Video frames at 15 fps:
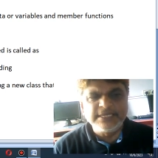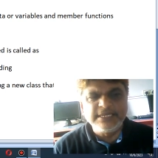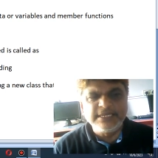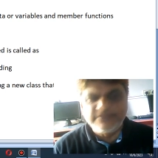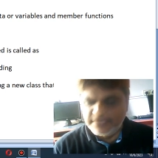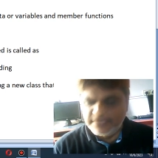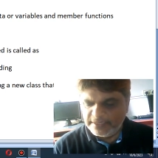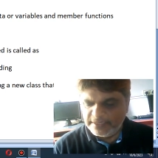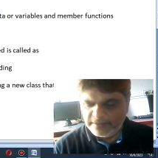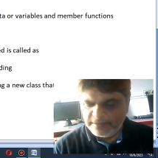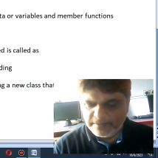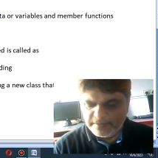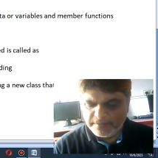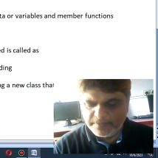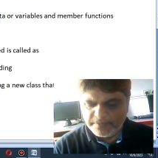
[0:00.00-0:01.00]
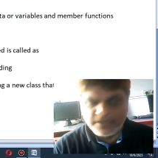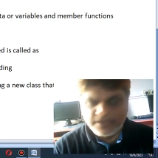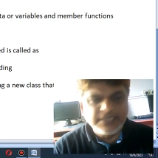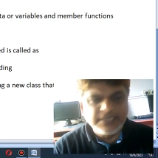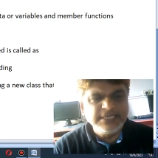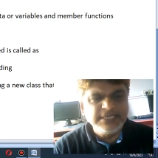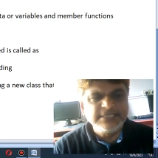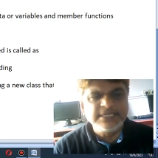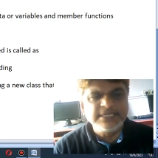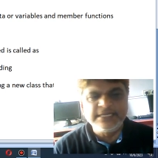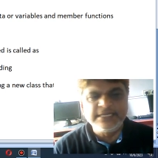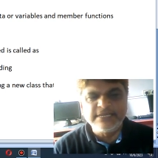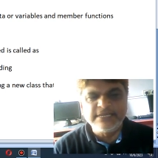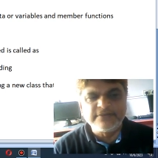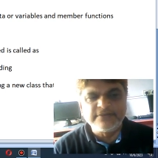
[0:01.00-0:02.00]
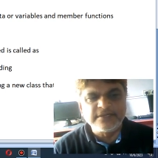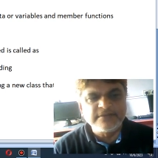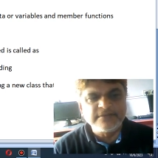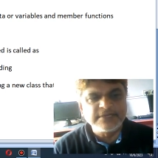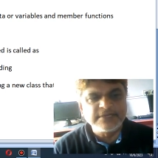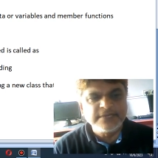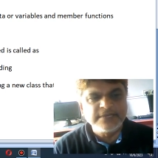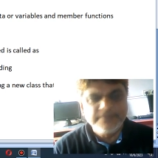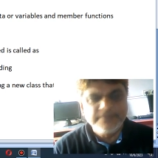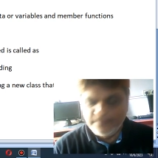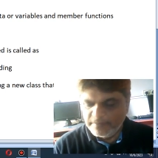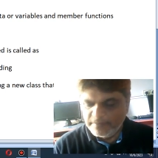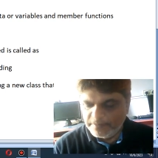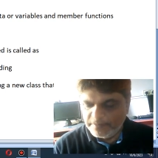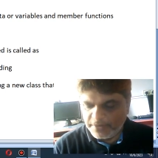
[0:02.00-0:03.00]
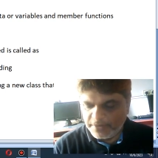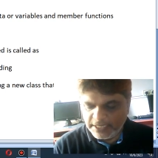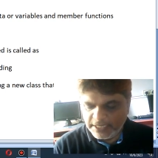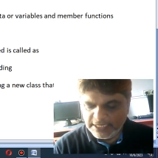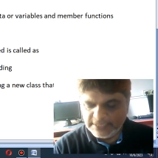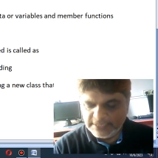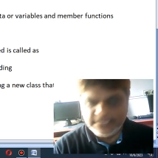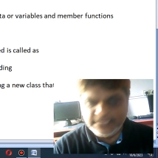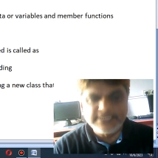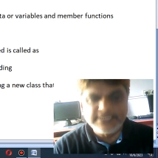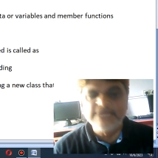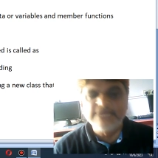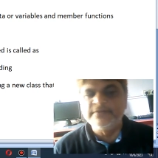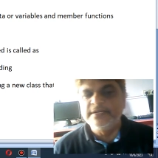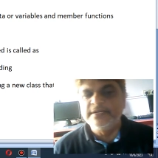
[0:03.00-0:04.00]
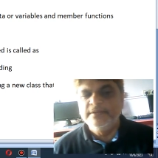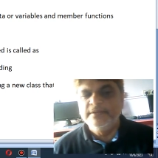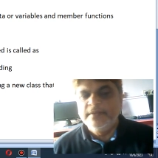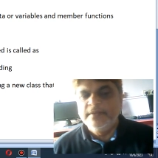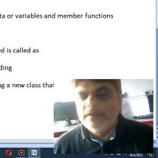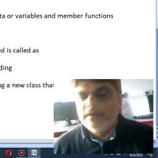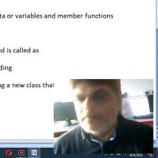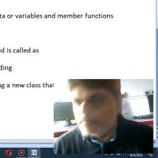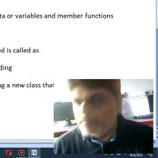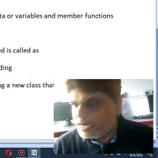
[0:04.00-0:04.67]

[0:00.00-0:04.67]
Okay. Poly is a Greek word. Morpha means in different forms.